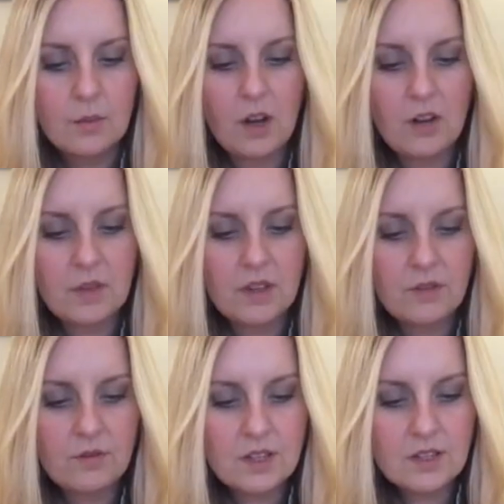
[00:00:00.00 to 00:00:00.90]
Part of my
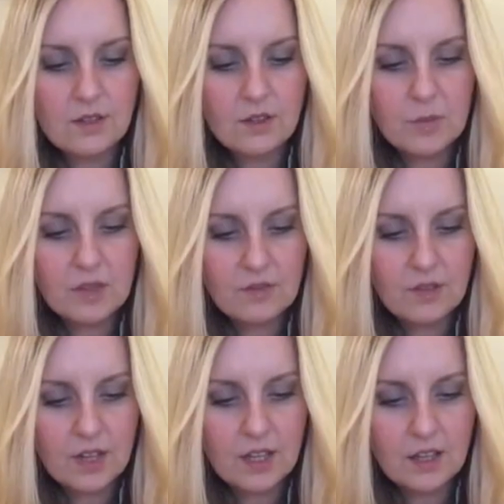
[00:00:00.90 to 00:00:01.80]
thread has gone a bit
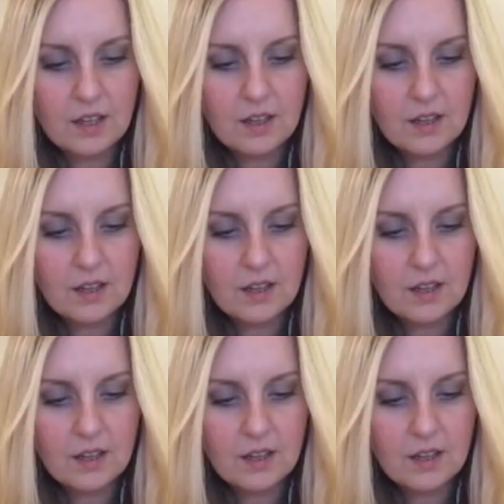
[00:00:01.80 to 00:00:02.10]
funny.